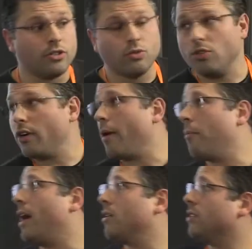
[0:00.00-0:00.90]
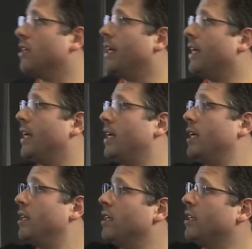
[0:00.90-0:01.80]
to talk about
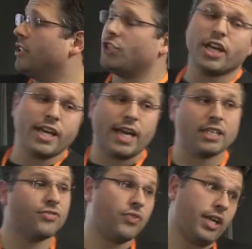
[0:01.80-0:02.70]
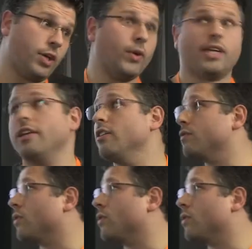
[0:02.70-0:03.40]
GIS really quickly, of